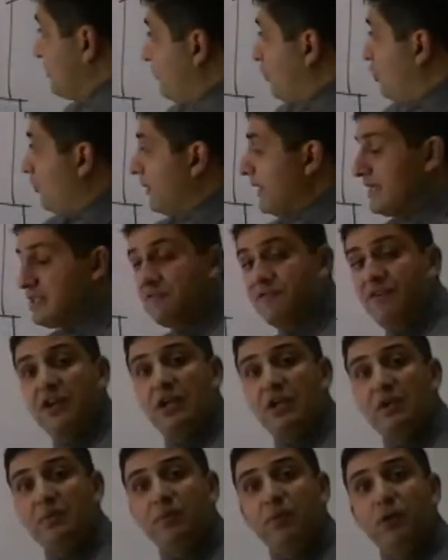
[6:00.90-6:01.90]
transformer is
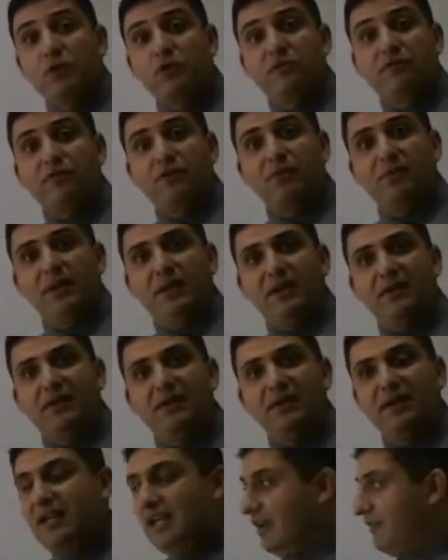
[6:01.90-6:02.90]
very important for me.
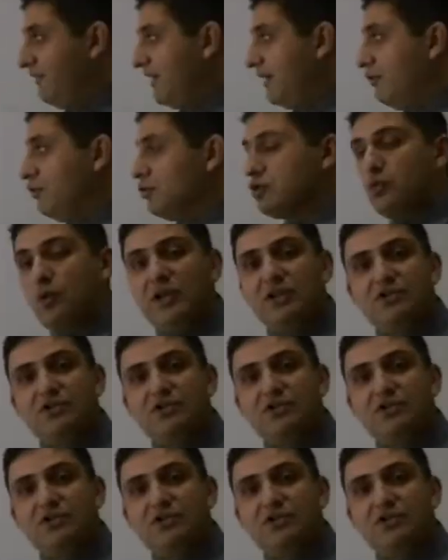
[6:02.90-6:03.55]
If I lose one